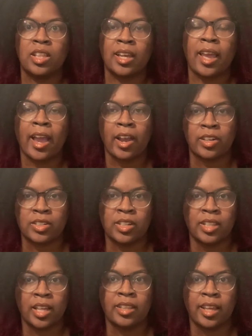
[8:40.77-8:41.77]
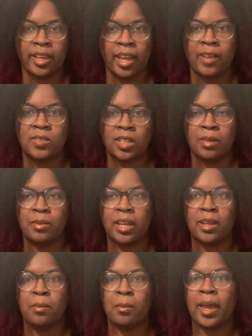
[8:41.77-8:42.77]
the character that they gave to him. They
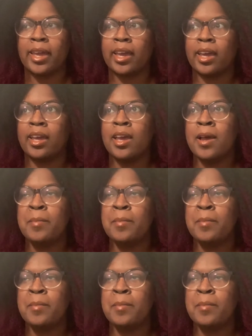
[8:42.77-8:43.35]
didn't make it.